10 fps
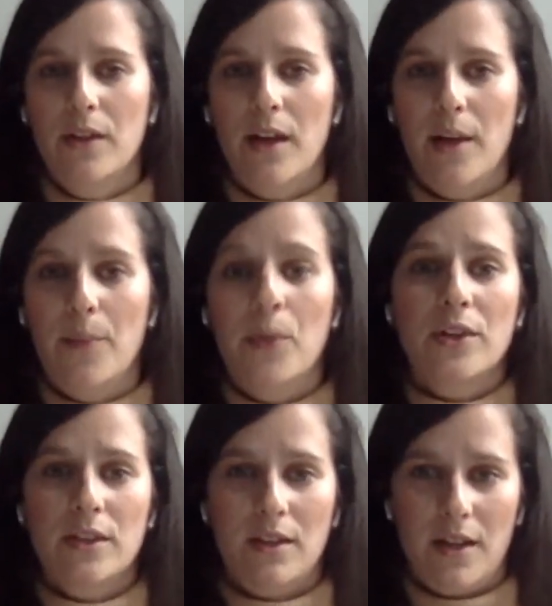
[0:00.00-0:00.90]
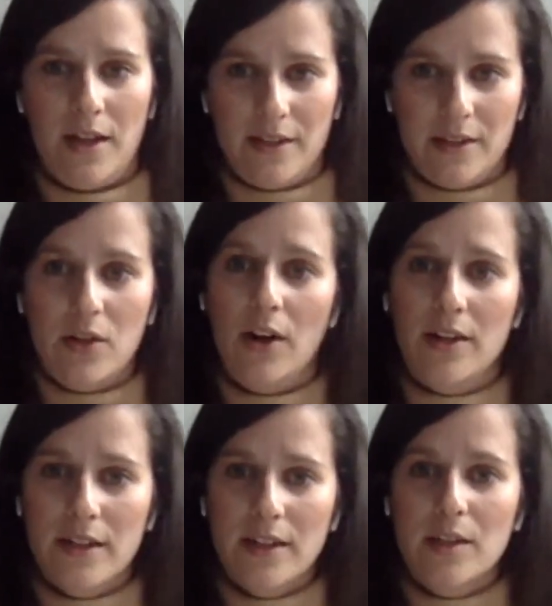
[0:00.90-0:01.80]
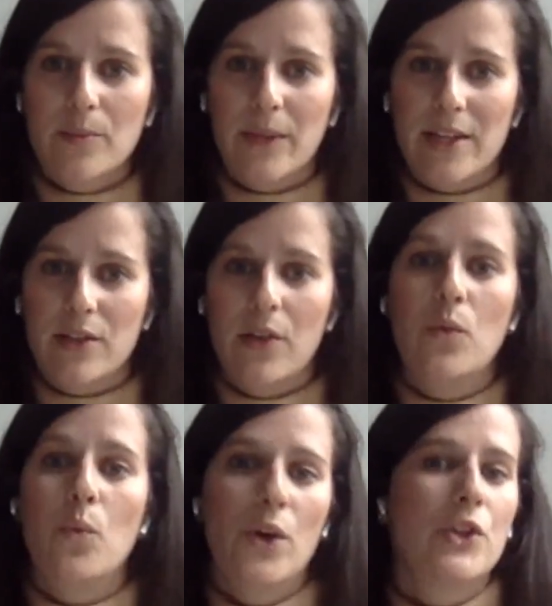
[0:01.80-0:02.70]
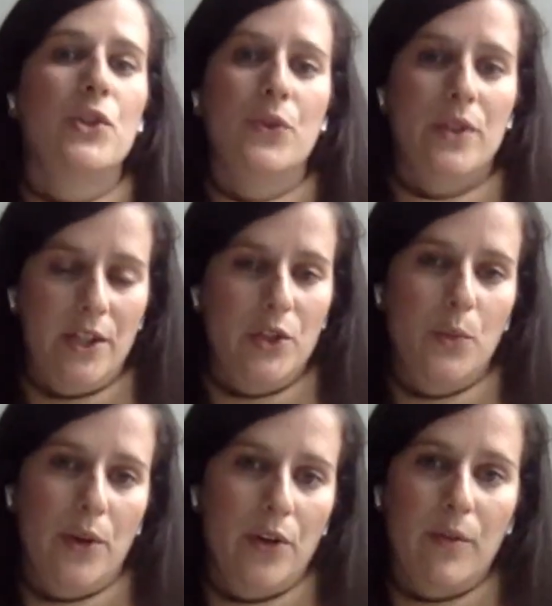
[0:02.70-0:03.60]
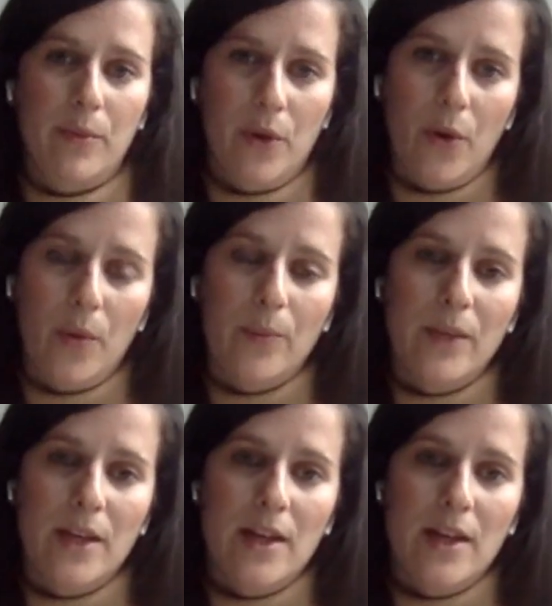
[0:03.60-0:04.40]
uh, personalized content based on what you need to work from home.